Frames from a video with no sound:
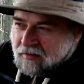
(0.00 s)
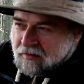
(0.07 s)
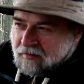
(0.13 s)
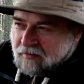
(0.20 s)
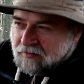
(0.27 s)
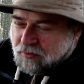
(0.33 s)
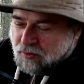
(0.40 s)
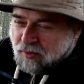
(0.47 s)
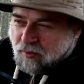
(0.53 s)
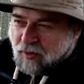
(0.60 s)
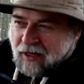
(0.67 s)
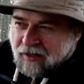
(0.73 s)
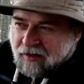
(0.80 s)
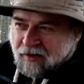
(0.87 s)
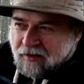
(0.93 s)
for a
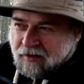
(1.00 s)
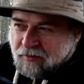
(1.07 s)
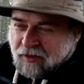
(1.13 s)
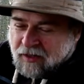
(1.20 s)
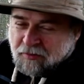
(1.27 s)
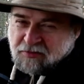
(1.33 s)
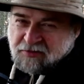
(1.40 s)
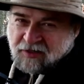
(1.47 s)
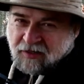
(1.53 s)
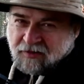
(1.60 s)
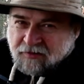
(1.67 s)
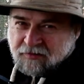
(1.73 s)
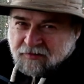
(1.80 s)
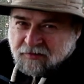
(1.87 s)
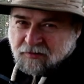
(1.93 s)
while, when I was
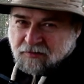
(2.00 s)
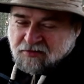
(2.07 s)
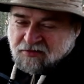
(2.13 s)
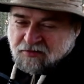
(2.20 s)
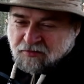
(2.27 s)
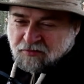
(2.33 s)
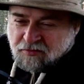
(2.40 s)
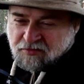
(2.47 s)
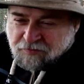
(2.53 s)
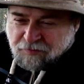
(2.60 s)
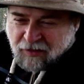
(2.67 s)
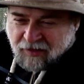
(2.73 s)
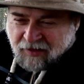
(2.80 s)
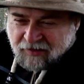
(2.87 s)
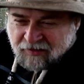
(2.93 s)
younger, also
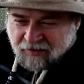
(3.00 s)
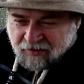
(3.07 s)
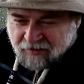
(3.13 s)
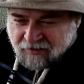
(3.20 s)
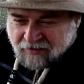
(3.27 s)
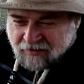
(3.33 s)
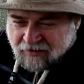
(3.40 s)
spelunking,